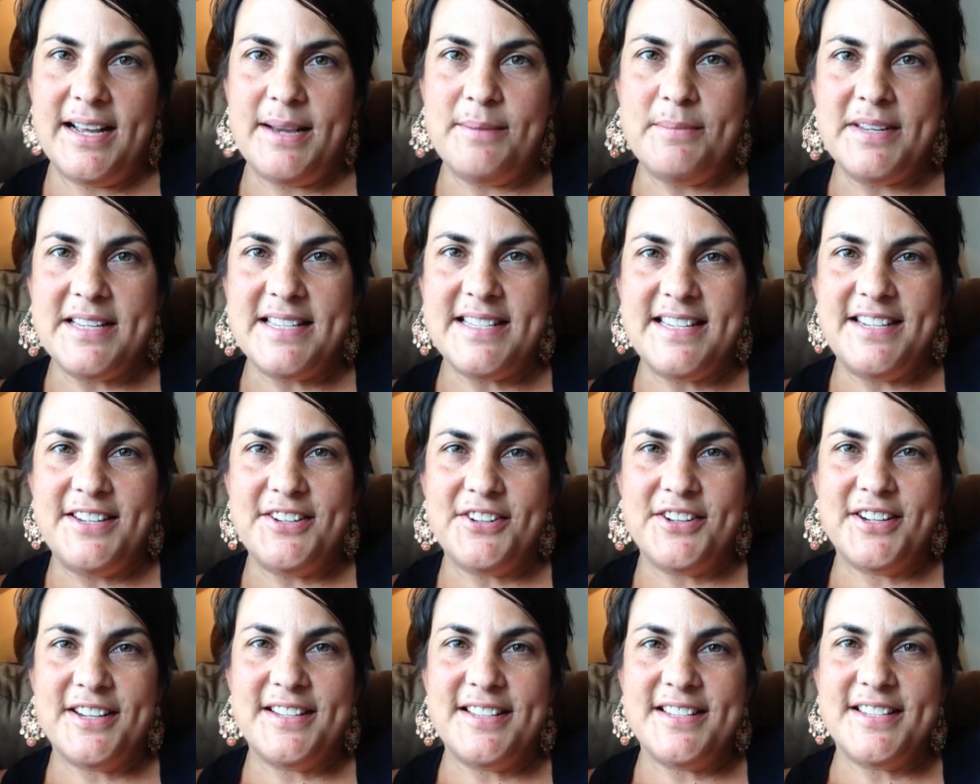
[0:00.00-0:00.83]
I'm a
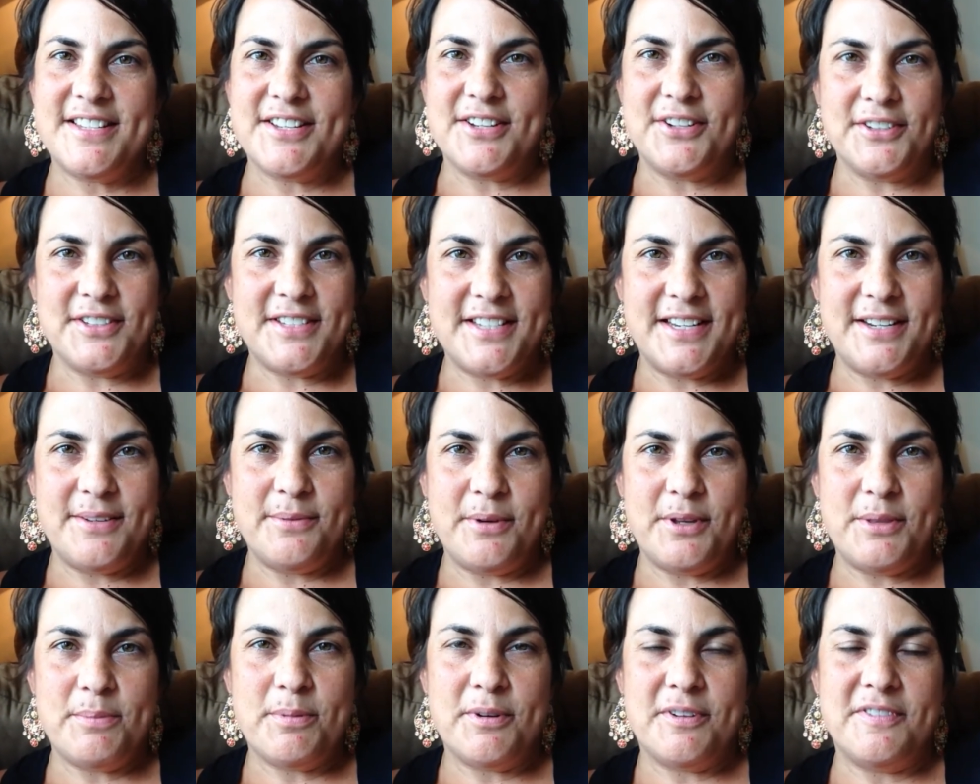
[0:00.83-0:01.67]
senior consultant
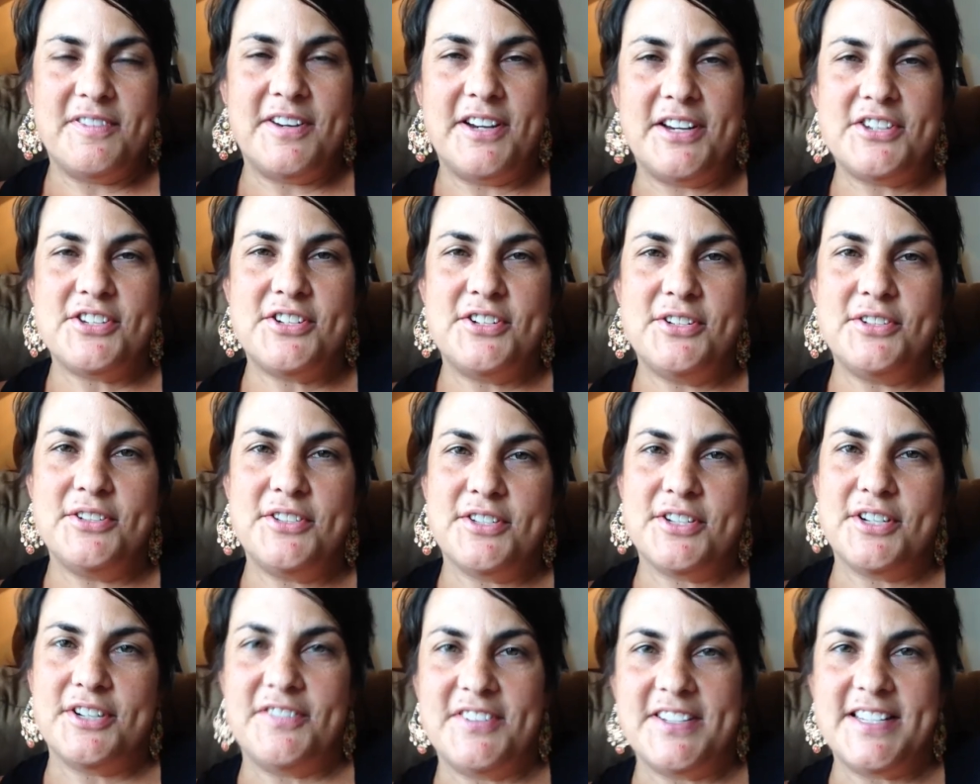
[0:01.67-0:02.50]
with professional
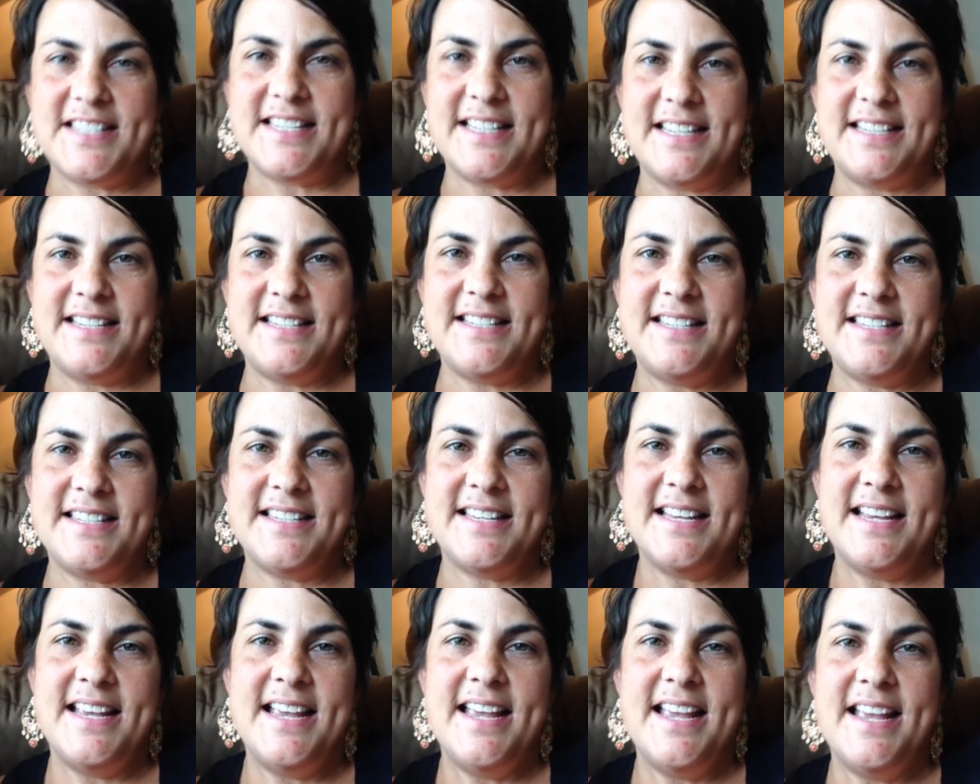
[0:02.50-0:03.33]
services.